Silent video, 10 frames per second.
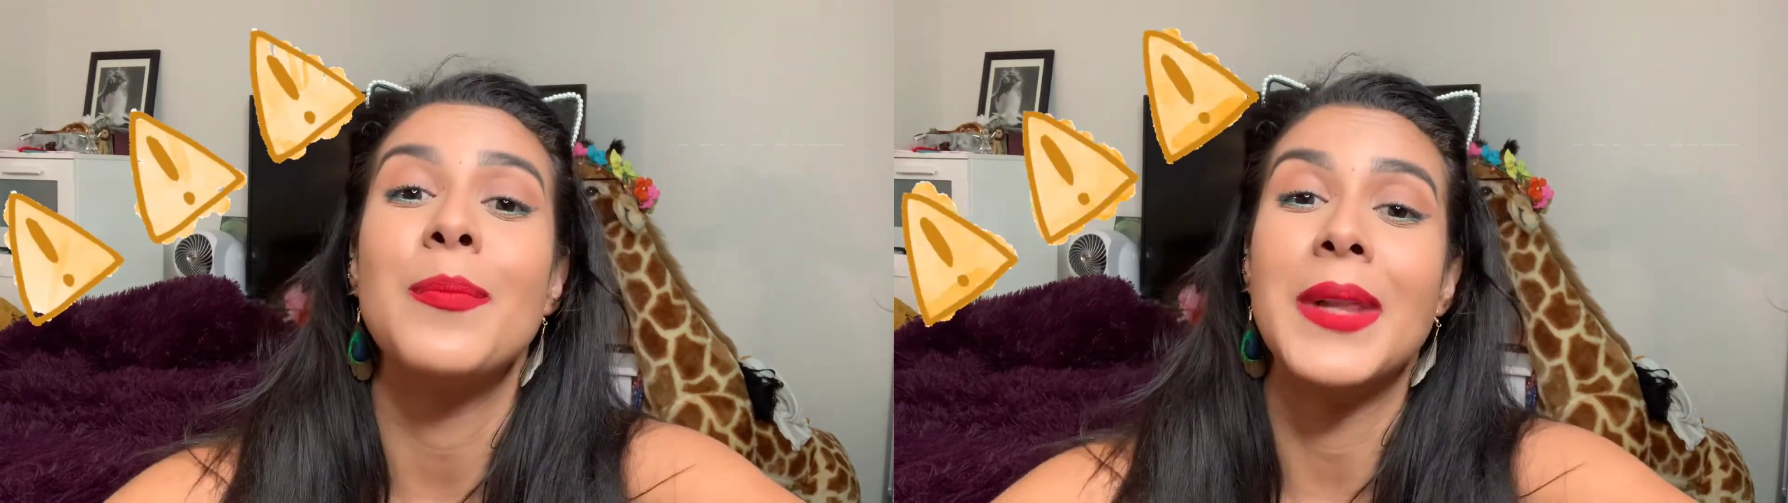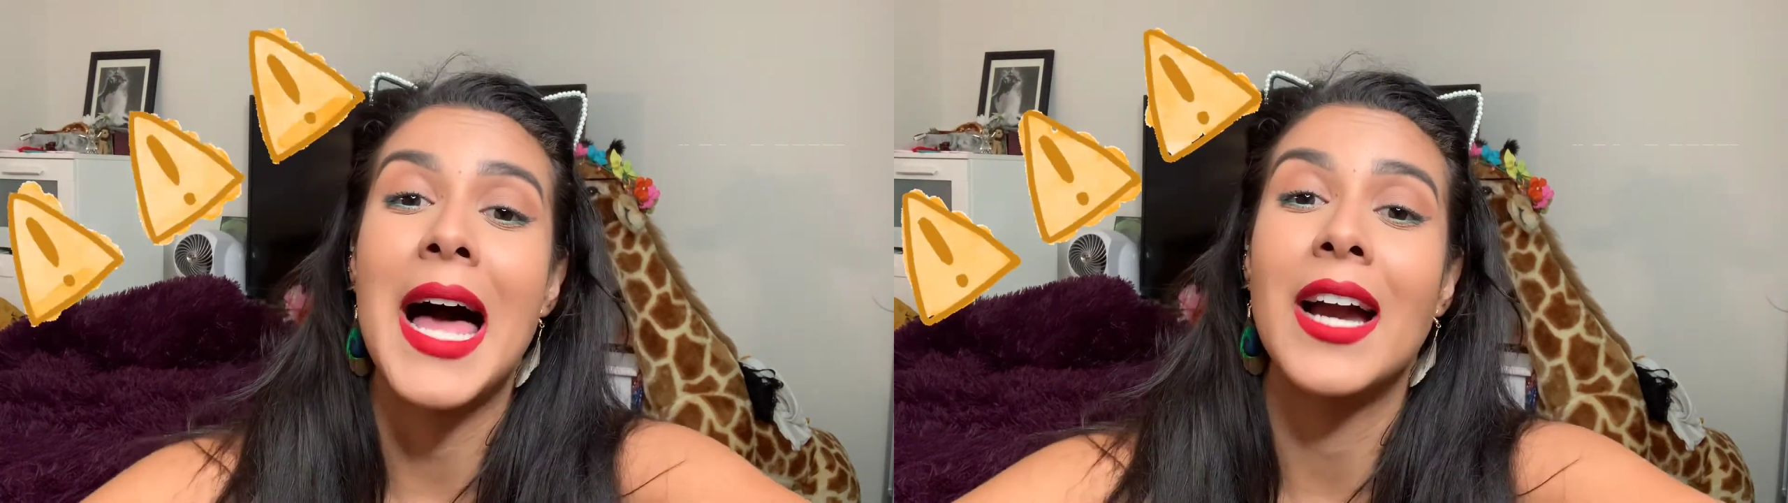
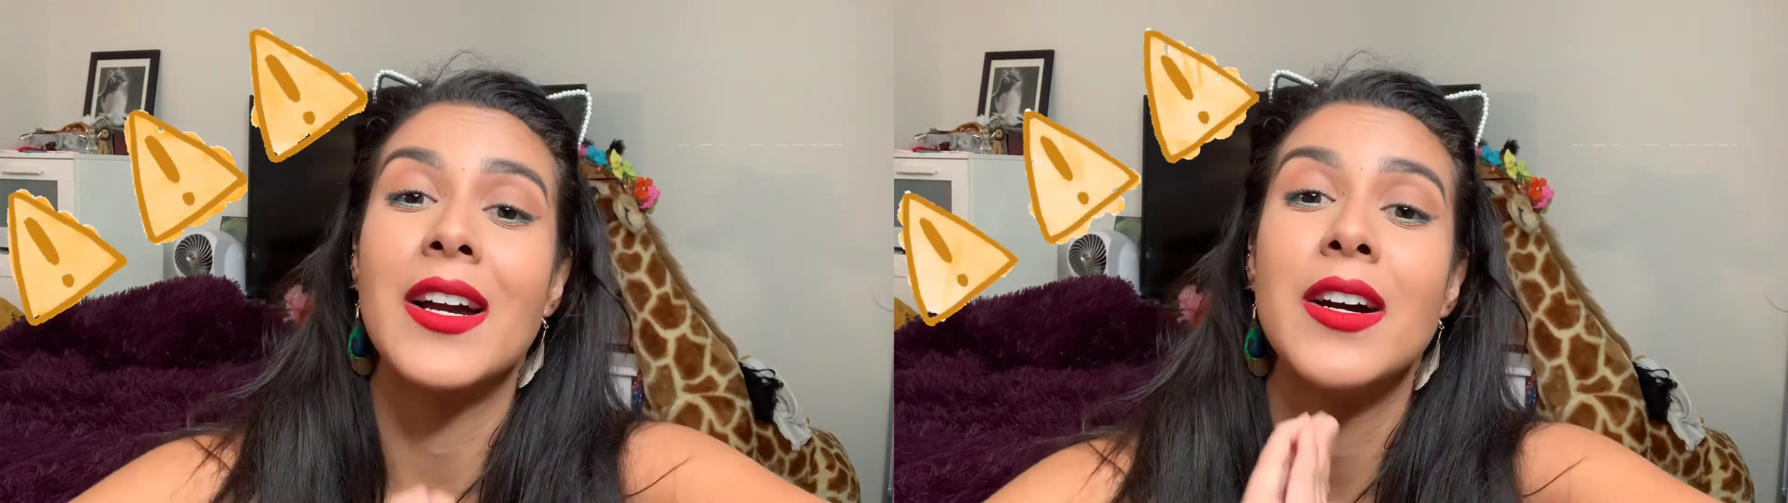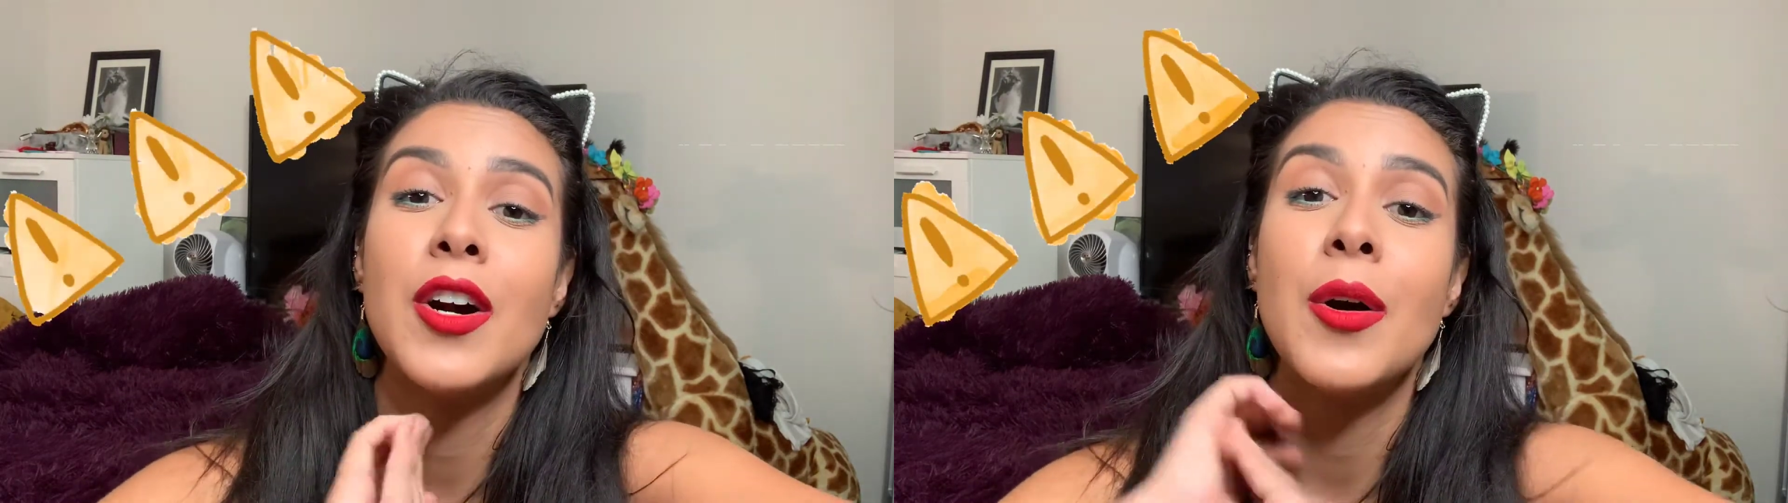black
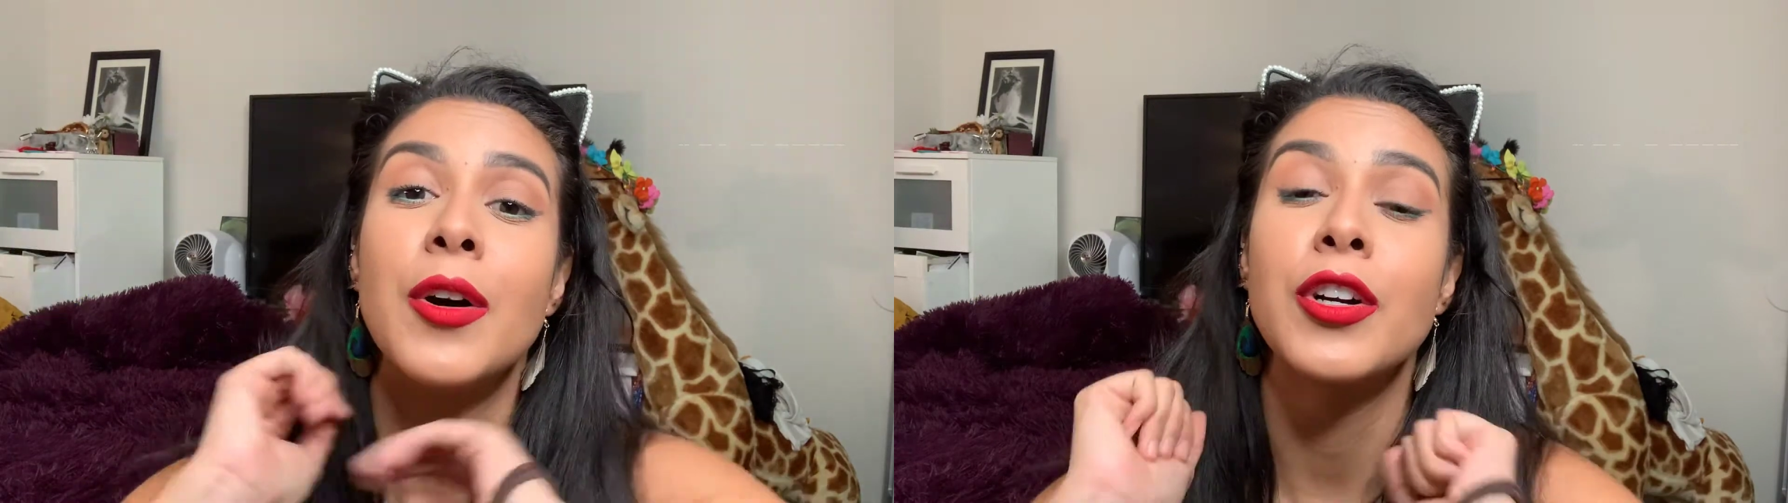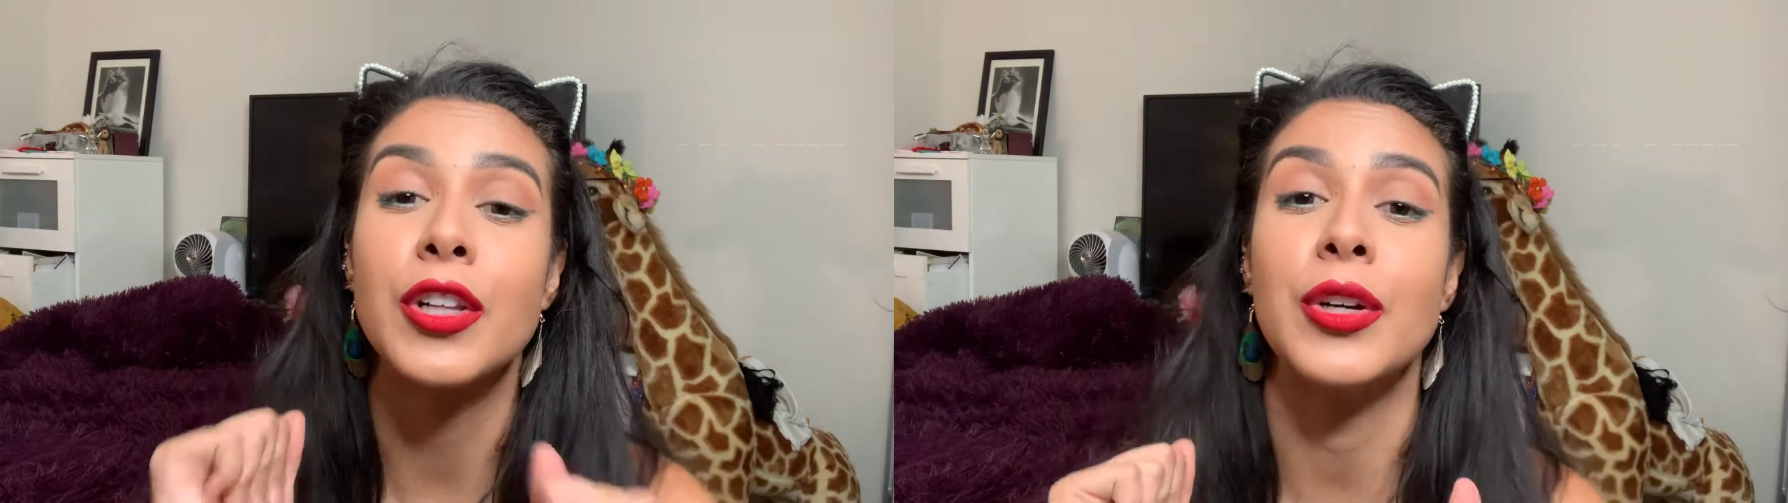
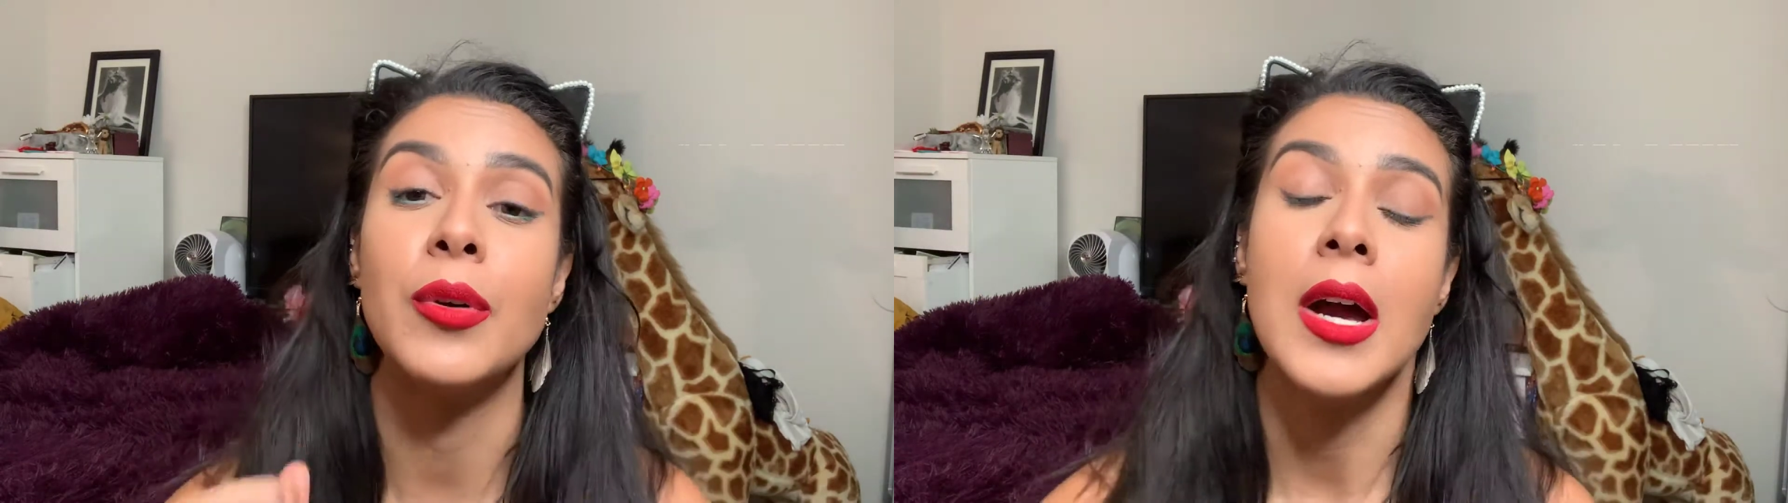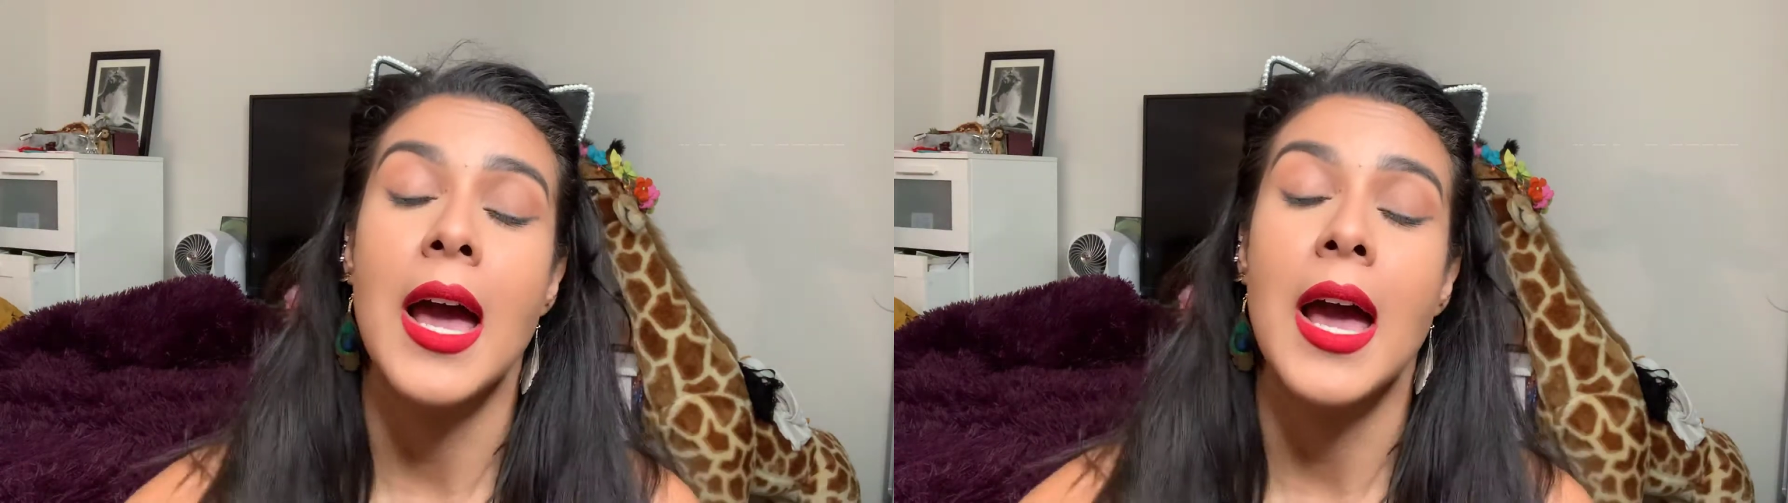glue.